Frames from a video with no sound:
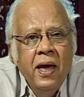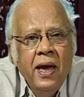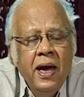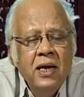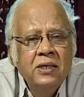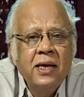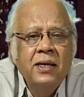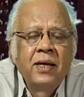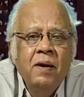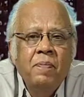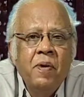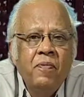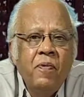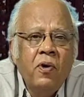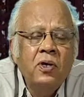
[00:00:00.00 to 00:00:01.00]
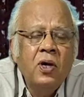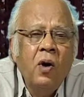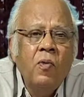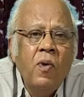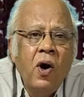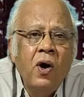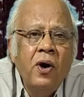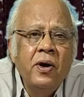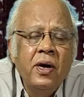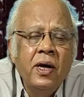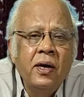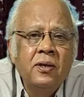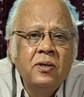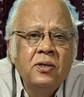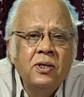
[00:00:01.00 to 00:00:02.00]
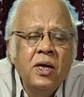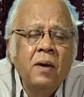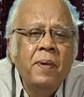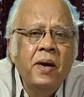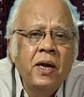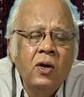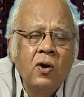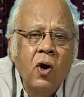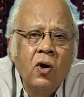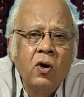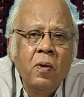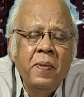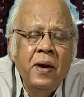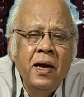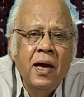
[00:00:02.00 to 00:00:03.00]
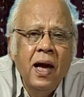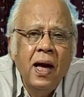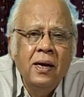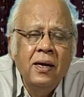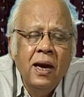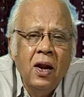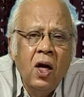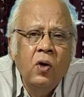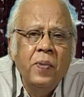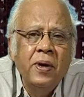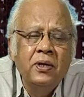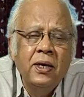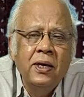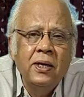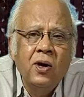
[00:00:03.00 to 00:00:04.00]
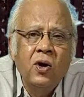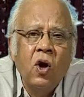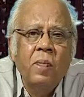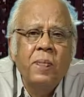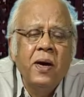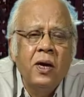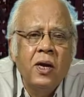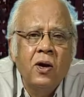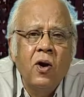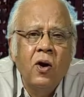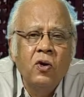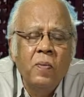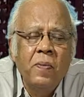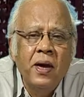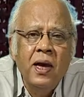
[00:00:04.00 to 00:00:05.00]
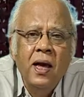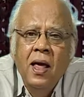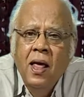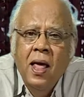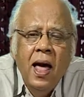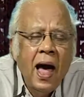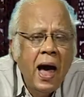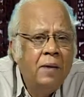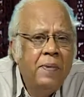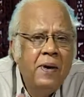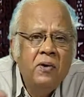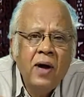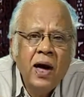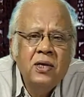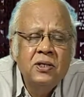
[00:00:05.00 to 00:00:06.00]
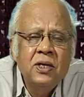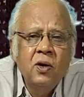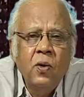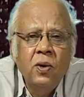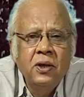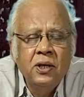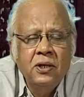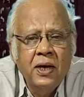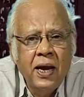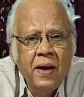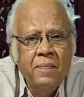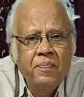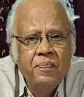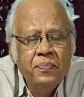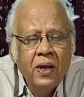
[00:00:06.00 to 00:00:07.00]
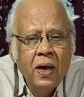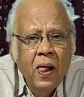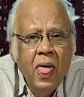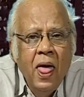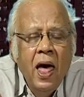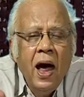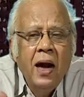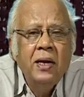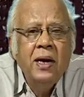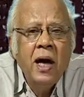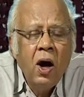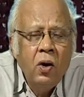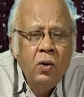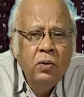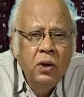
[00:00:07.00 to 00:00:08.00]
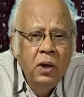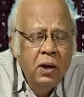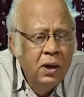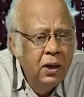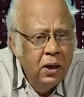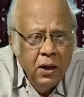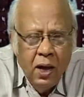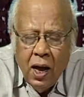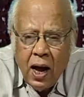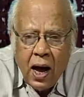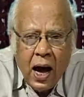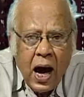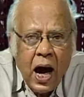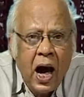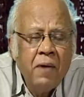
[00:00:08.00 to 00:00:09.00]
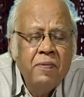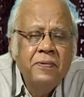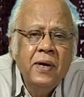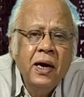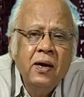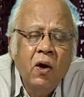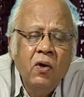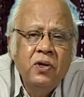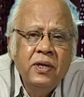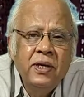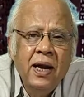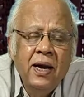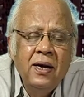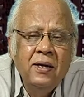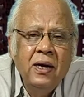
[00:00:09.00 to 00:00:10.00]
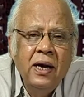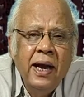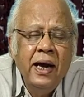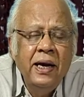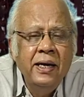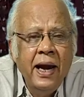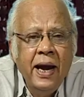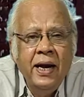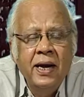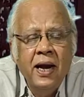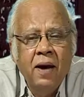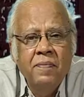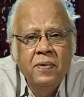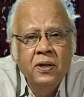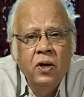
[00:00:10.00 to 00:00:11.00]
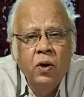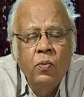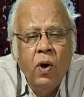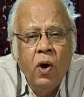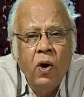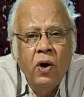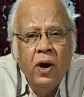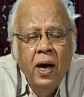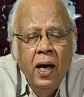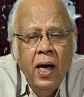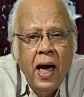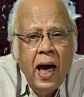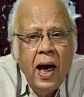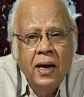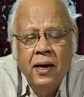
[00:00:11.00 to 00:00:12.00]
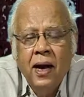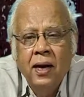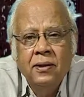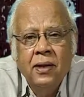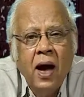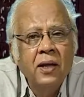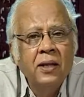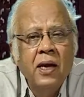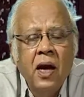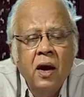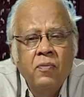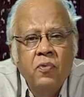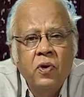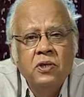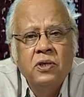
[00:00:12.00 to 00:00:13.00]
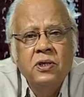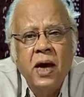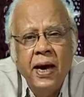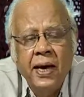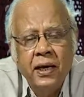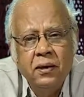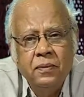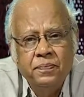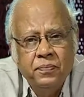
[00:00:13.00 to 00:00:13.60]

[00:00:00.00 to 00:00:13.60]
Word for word: He said that before the war, German economy and along with it European economy had been rising all the time. And now half the continent lay dead after the war and the other half was dying.